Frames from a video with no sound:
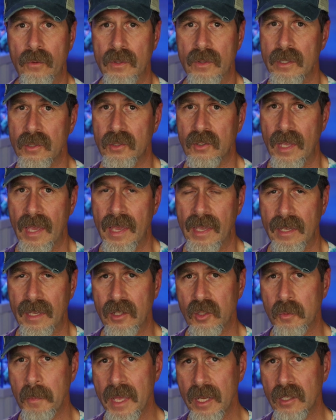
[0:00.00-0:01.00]
for this tank.
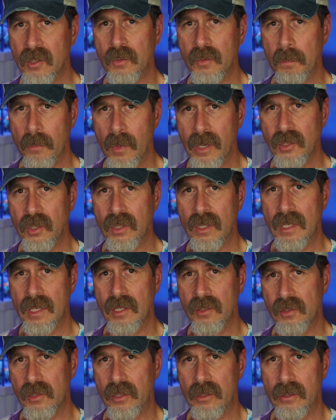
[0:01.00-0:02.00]
And it's made it much
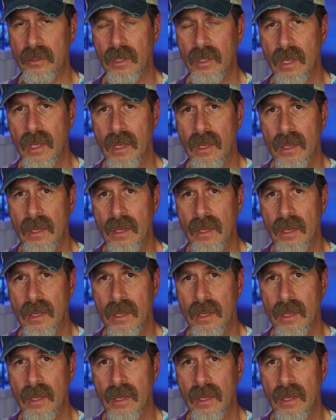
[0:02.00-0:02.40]
easier